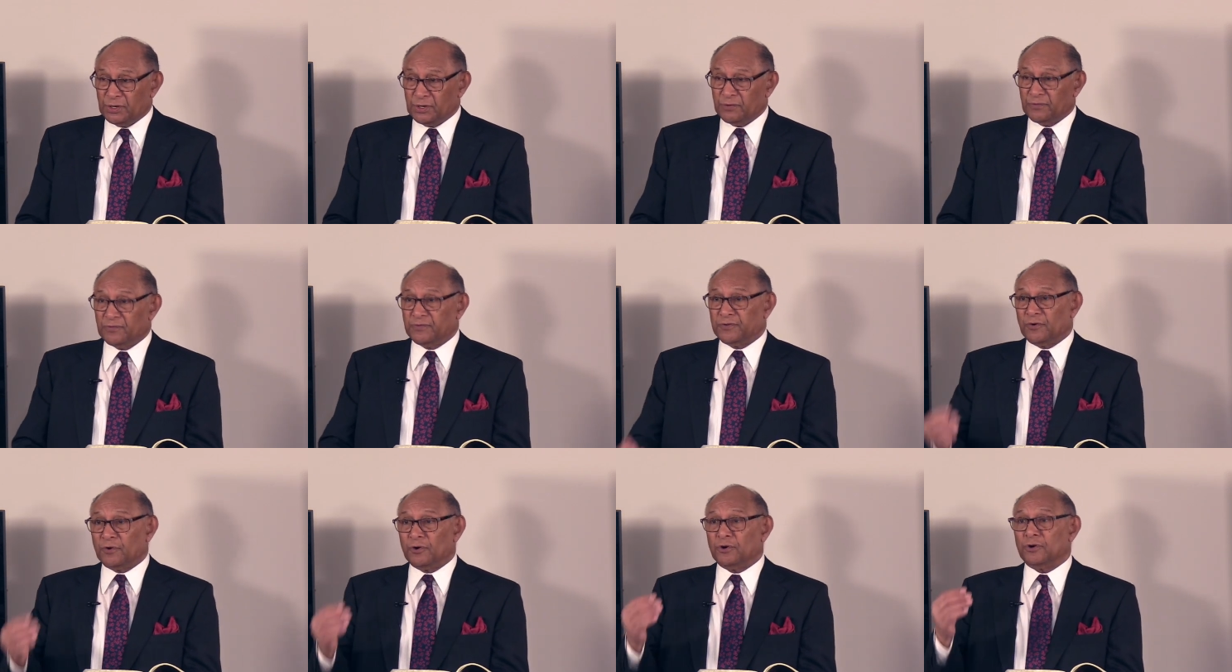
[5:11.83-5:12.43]

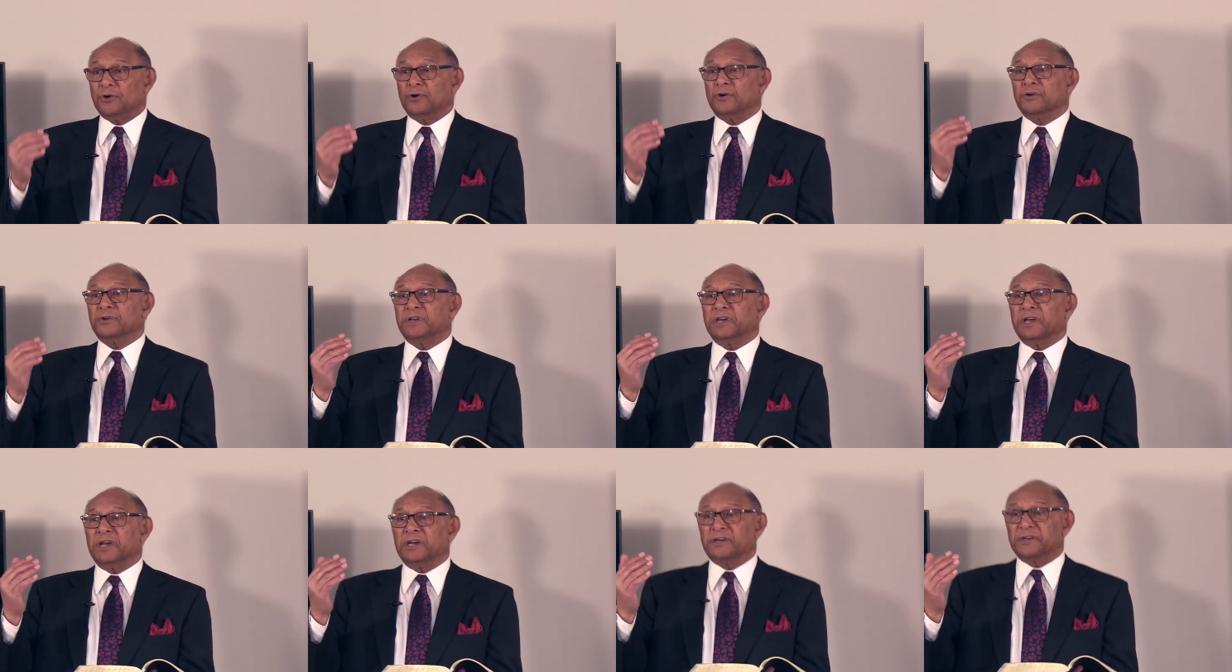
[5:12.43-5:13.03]
four
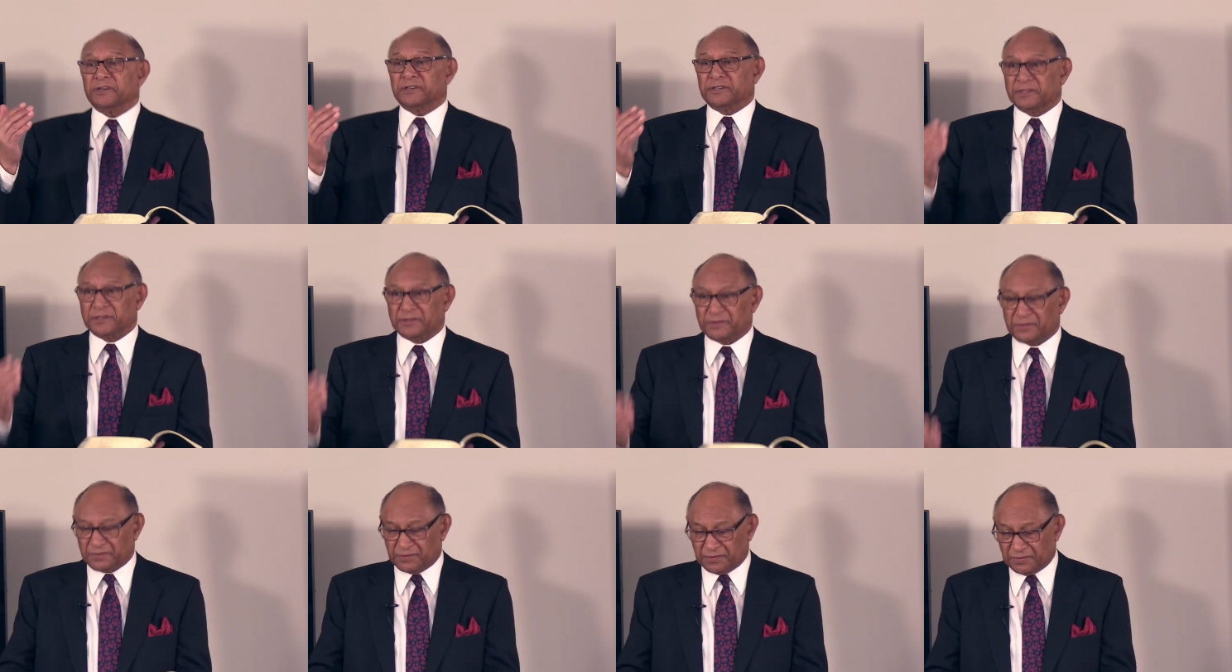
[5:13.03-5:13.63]

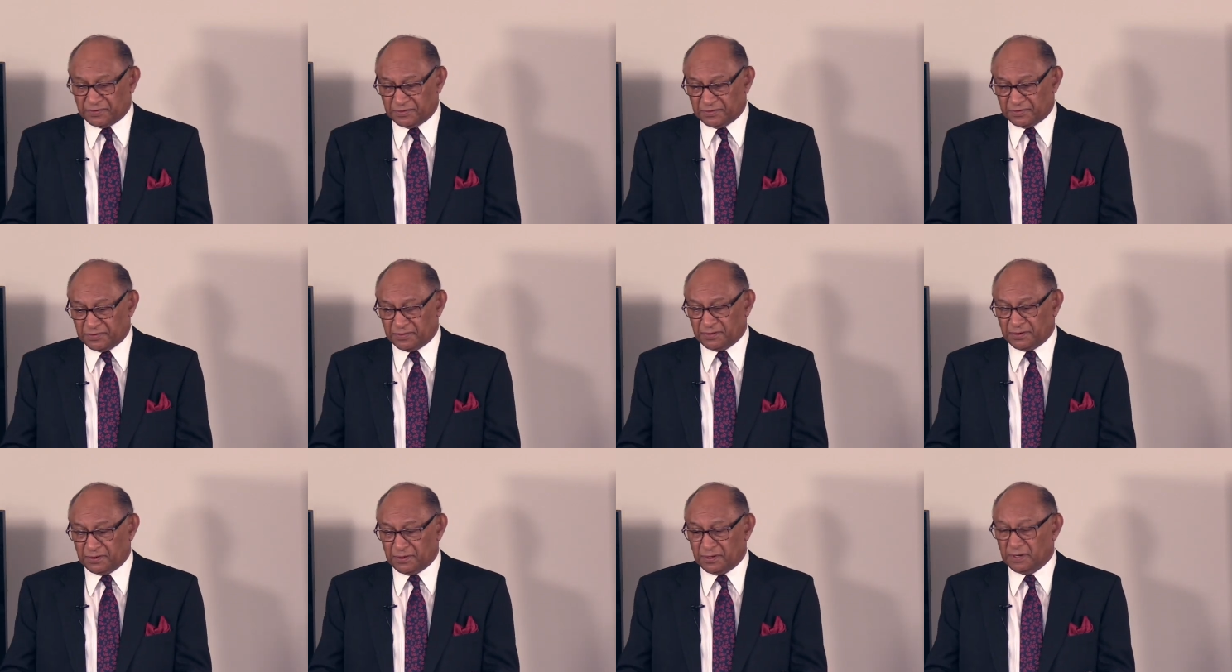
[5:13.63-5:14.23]

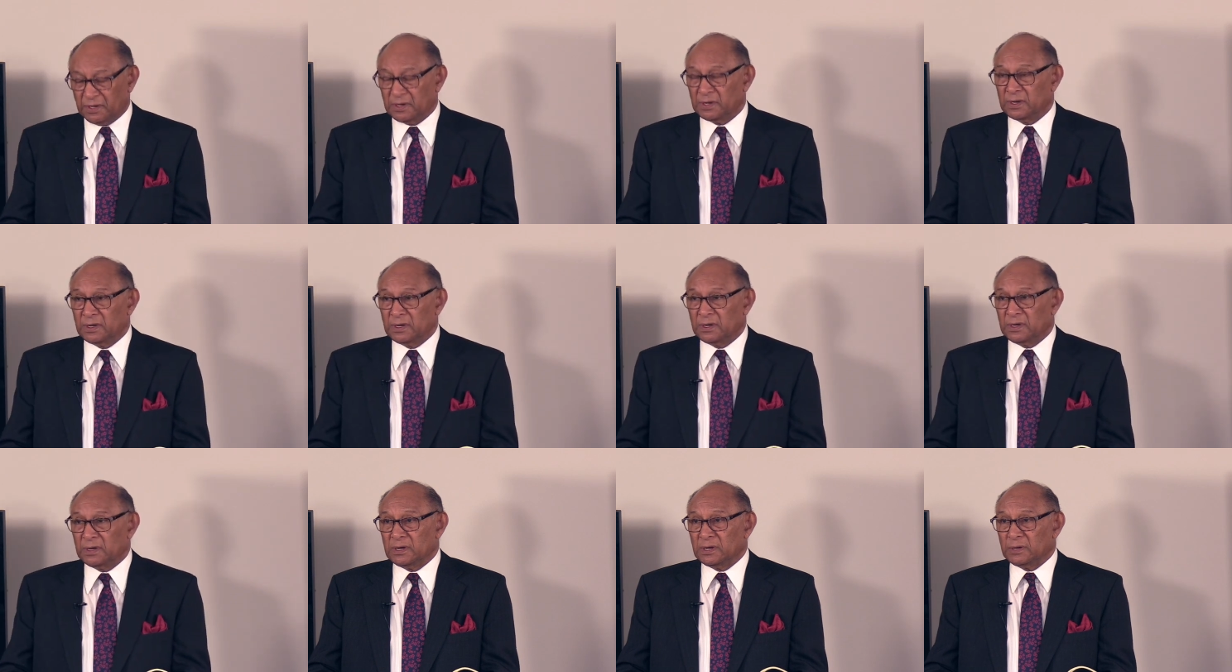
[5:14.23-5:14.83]
characters.
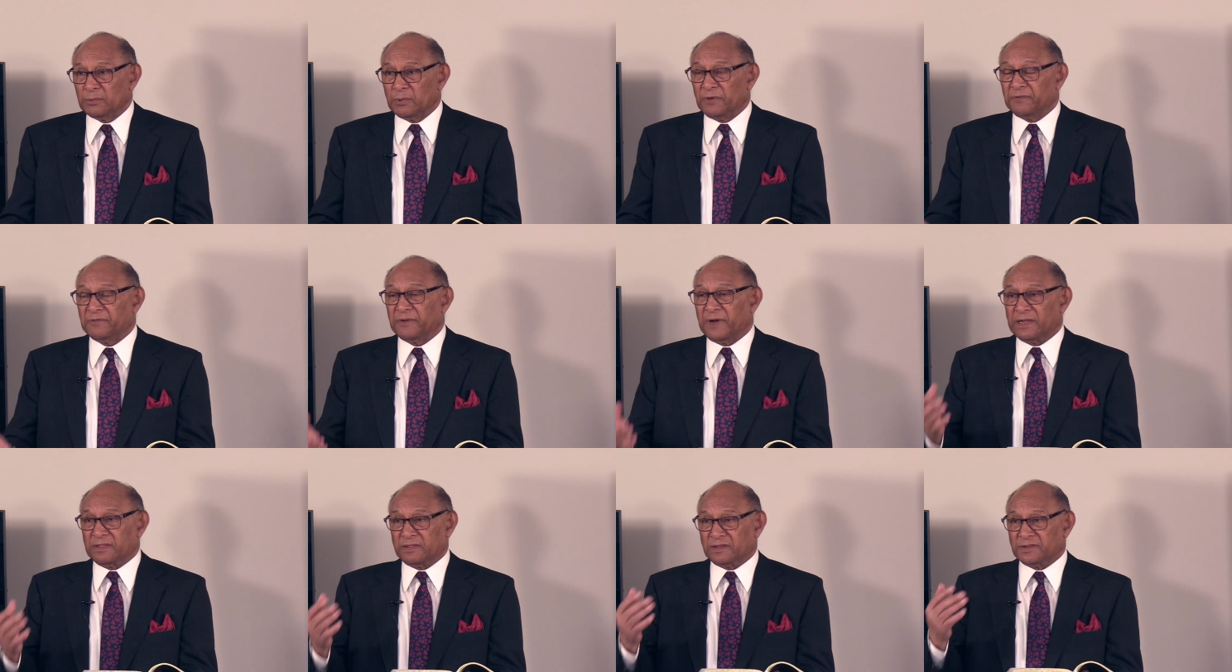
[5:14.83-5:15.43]
We
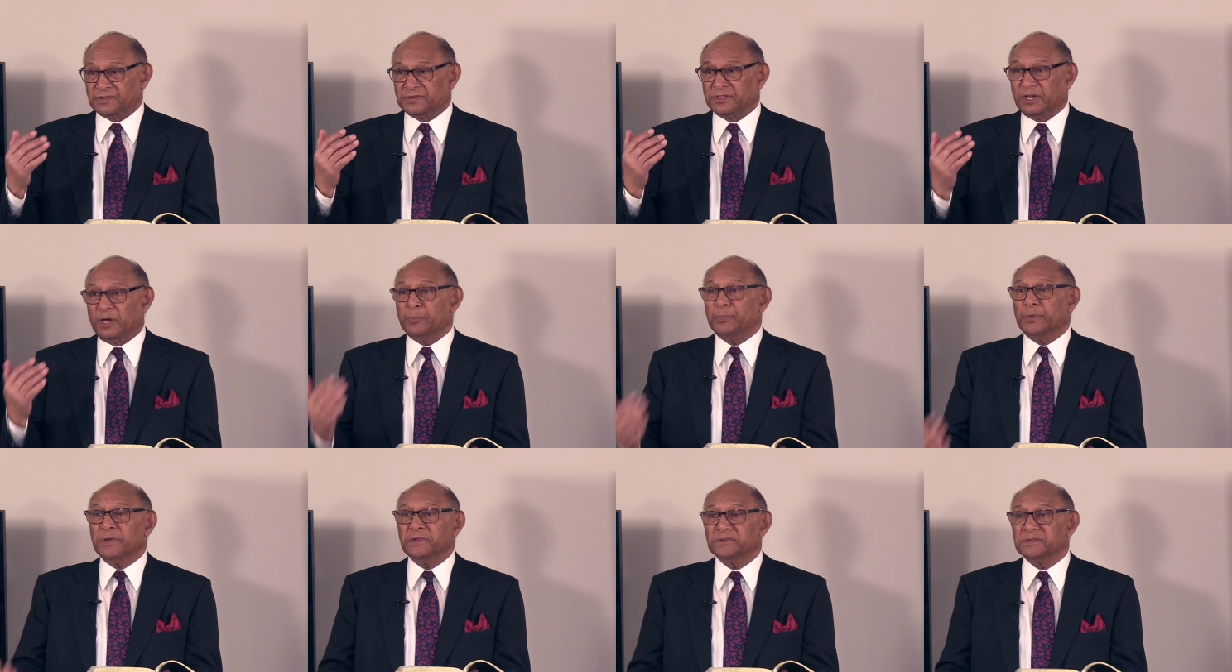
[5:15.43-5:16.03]
find the
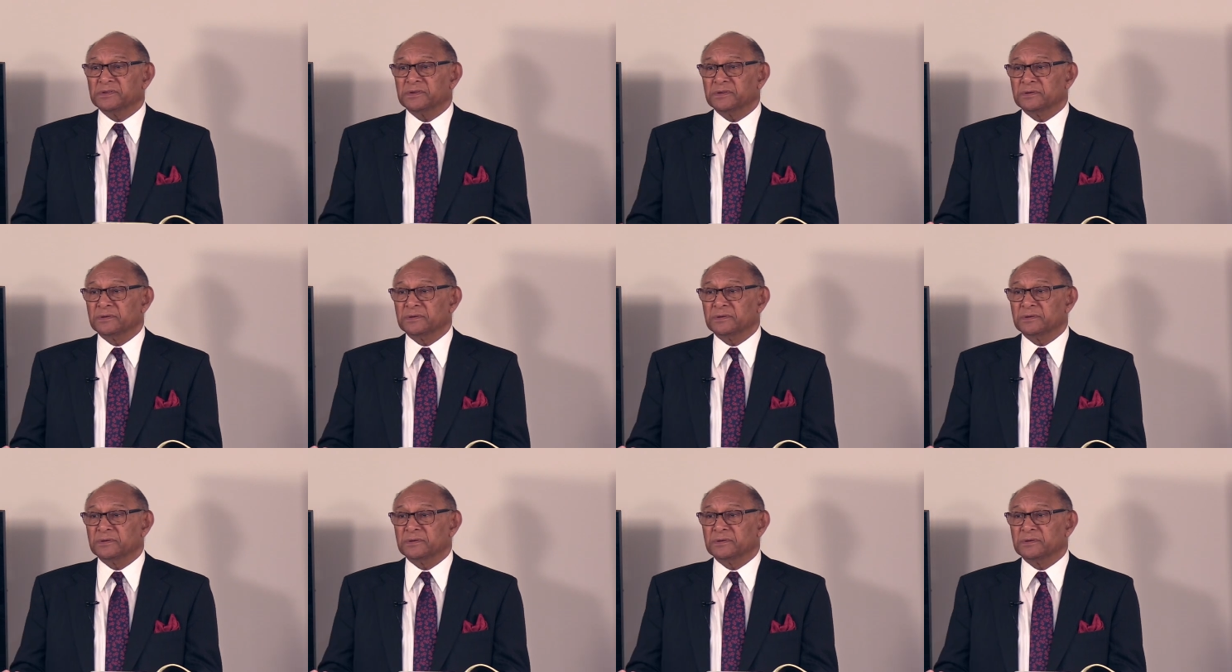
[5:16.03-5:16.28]
serpent,